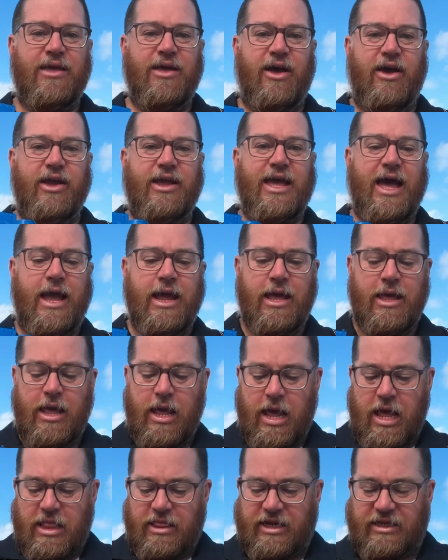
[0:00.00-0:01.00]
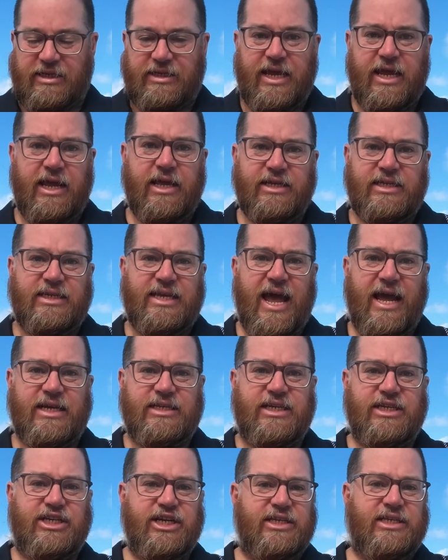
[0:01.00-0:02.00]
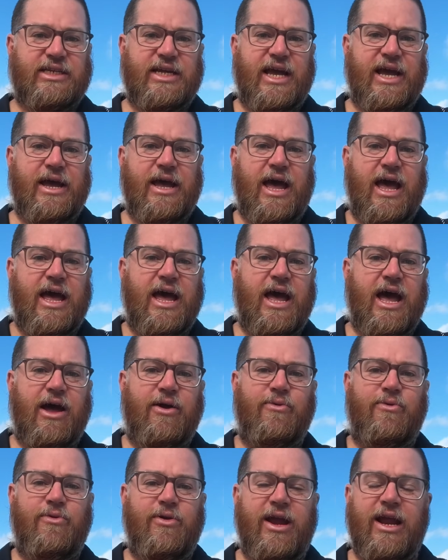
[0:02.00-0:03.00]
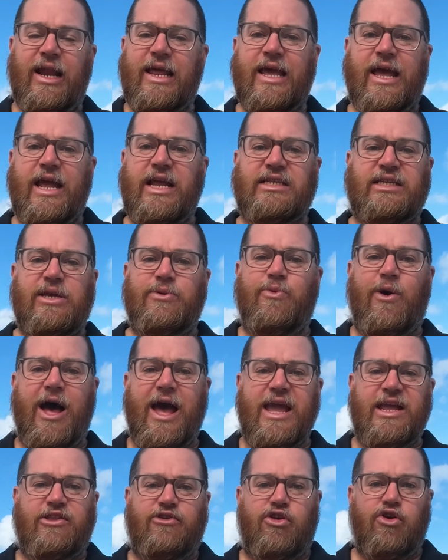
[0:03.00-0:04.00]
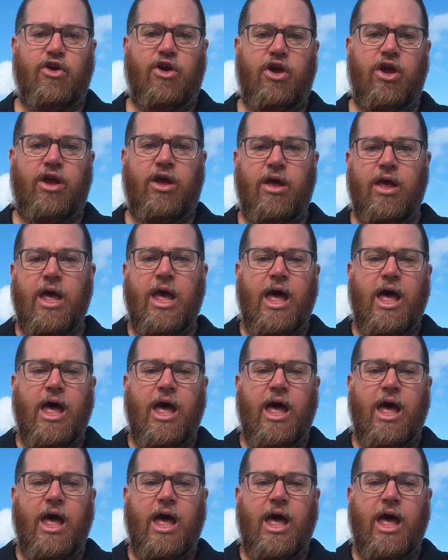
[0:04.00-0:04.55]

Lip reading: Okay, the sinker sacks are just a really easy way to,